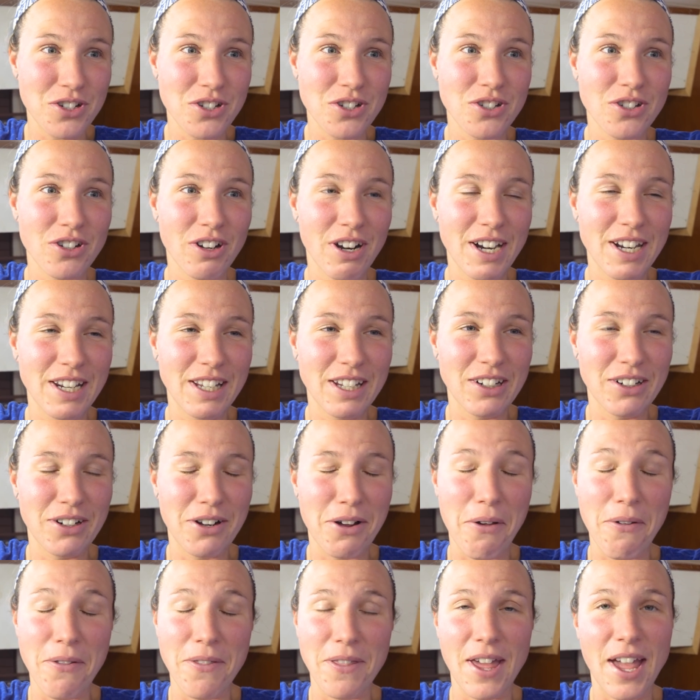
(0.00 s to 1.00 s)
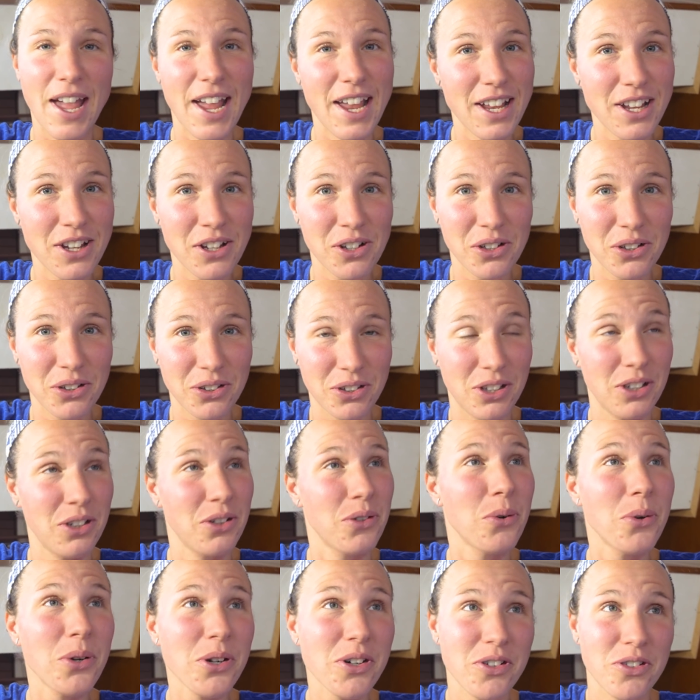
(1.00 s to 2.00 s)
trying to get all of the angles and
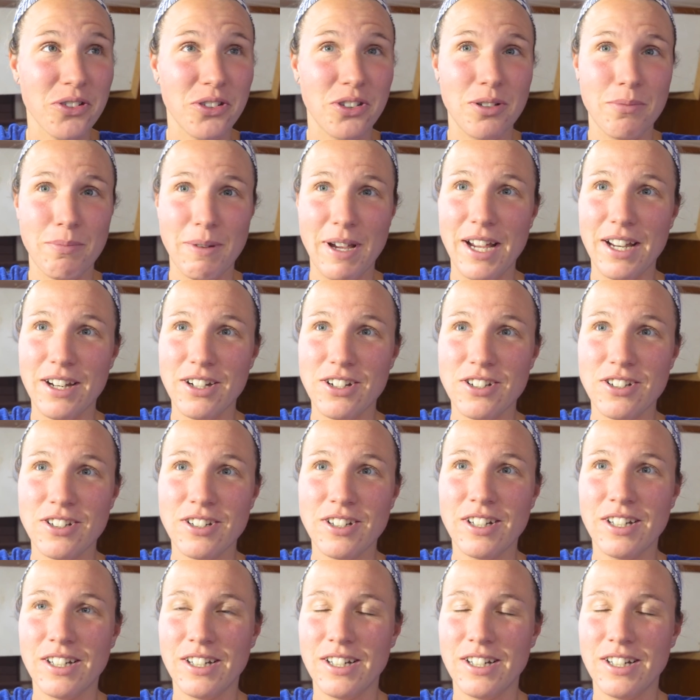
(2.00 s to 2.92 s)
corners to match.